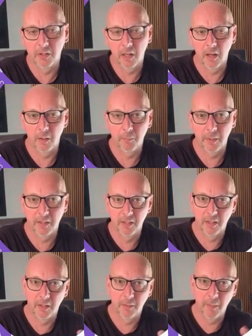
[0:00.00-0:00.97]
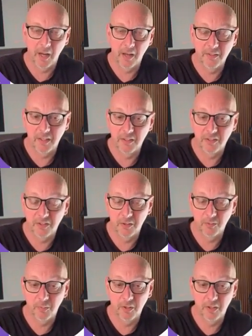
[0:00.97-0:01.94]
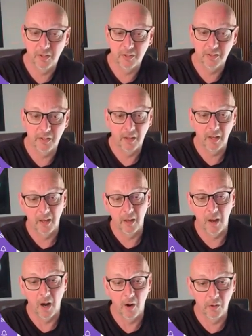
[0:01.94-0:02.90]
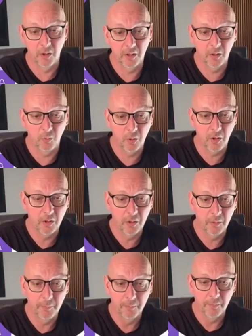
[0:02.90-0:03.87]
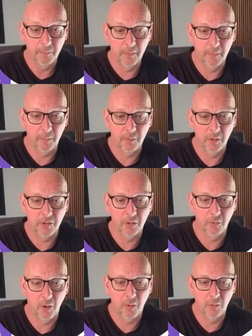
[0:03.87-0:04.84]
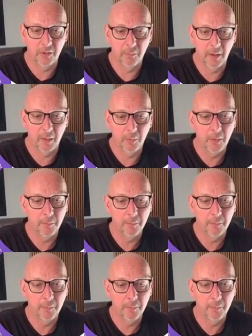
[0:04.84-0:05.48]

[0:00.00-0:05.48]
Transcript: are basically passed as a simple list. How does that work? First of all, with map.